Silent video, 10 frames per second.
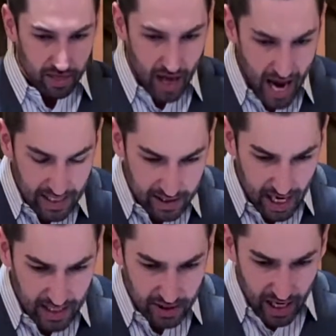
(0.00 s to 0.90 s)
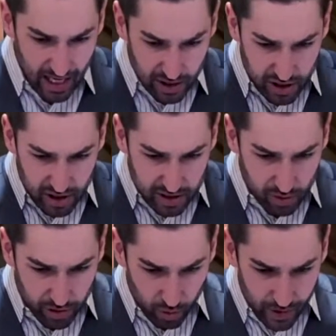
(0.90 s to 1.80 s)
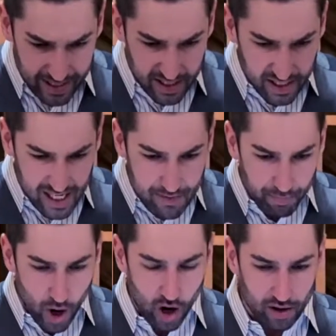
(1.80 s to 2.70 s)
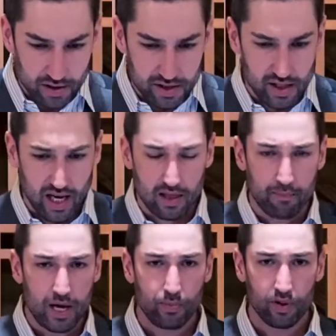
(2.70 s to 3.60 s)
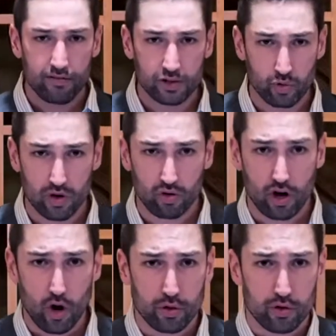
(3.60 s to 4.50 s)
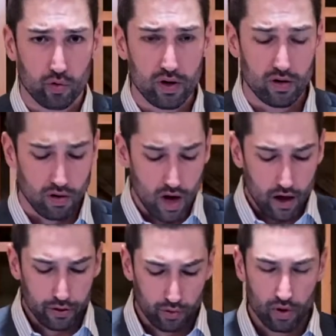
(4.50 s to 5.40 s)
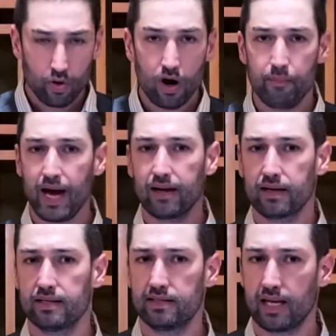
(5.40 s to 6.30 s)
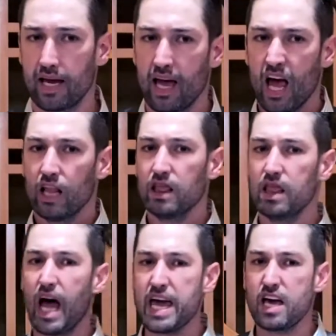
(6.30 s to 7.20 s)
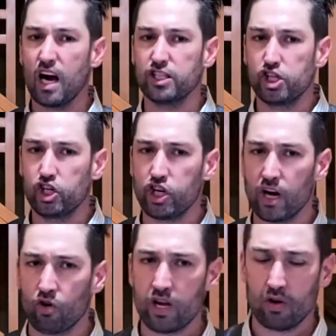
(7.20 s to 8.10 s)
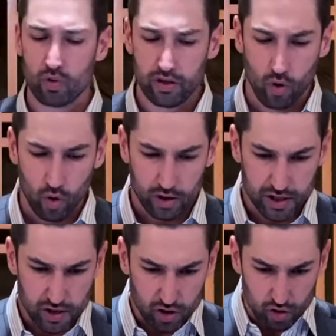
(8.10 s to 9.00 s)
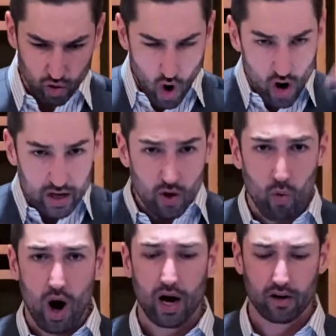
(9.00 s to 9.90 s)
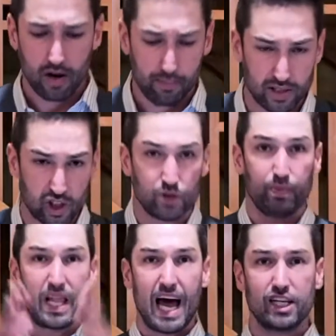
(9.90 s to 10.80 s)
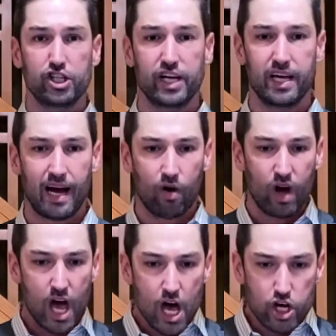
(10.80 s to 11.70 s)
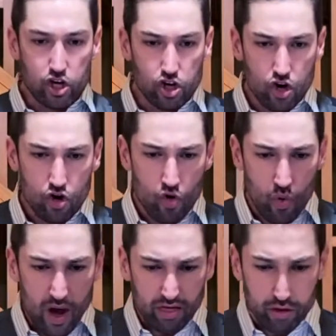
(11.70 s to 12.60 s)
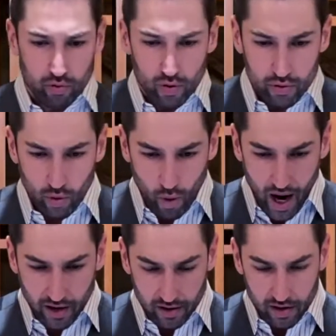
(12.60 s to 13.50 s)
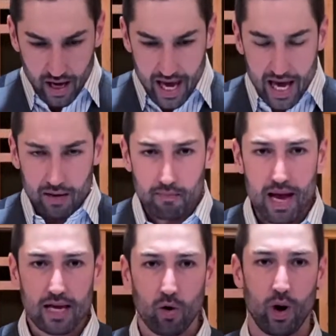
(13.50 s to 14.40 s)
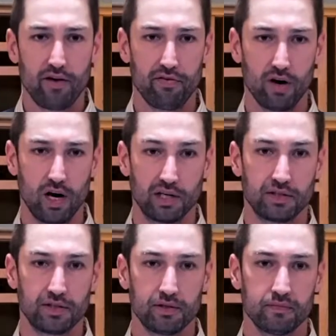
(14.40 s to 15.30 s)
the Red Sea parts and the people of Israel go through, Habakkuk is saying, like a chariot with horses drawing the water up and splashing it out, you went through the water and made a way for us.